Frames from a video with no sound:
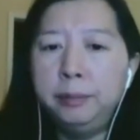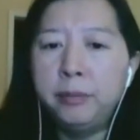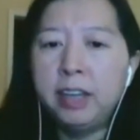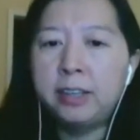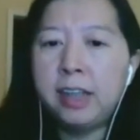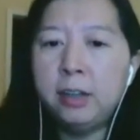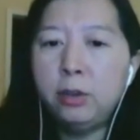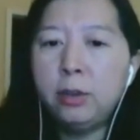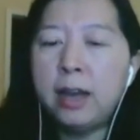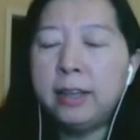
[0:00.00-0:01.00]
extend
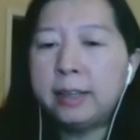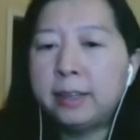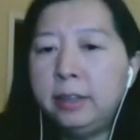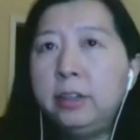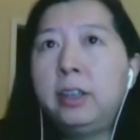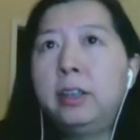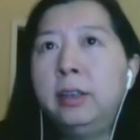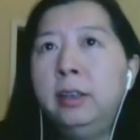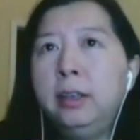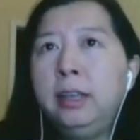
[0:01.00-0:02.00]
to contact
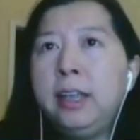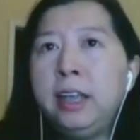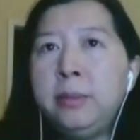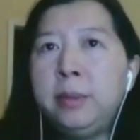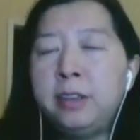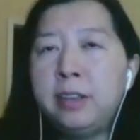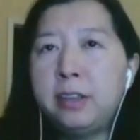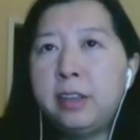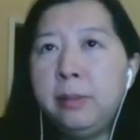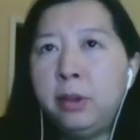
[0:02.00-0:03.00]
center, engagement
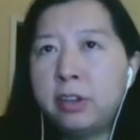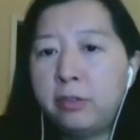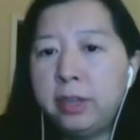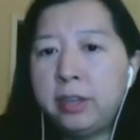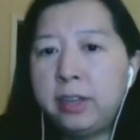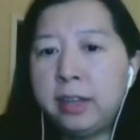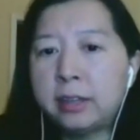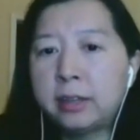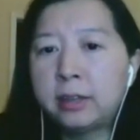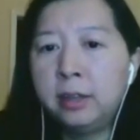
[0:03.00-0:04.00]
system, or service
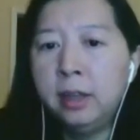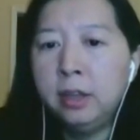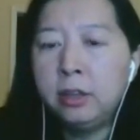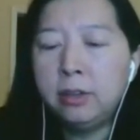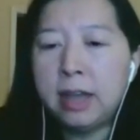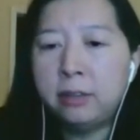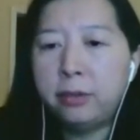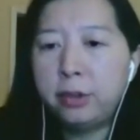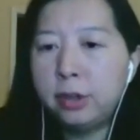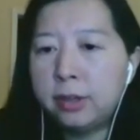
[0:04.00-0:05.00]
desks, so that the
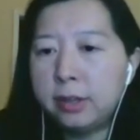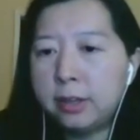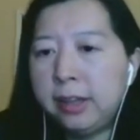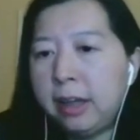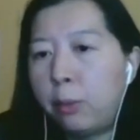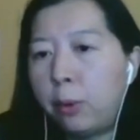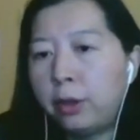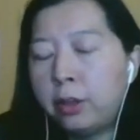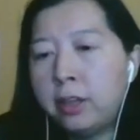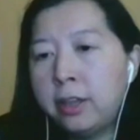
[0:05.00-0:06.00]
virtual assistant can
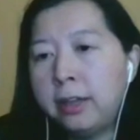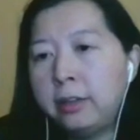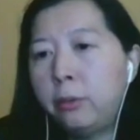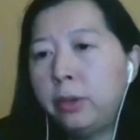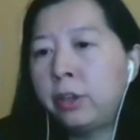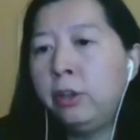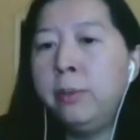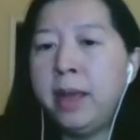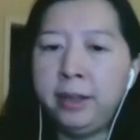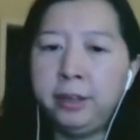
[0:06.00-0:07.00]
work together with
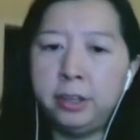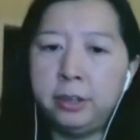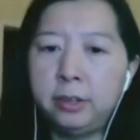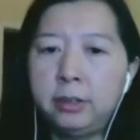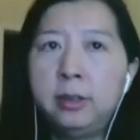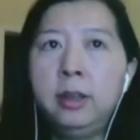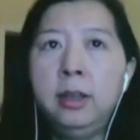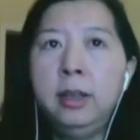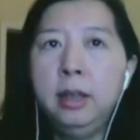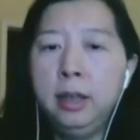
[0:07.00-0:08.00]
human agents.
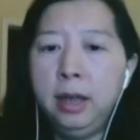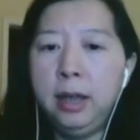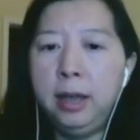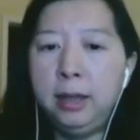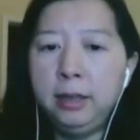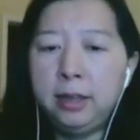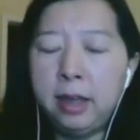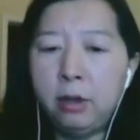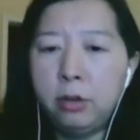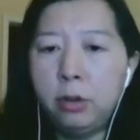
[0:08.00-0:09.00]
It
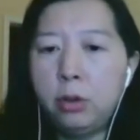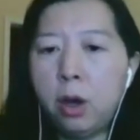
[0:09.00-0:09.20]
can also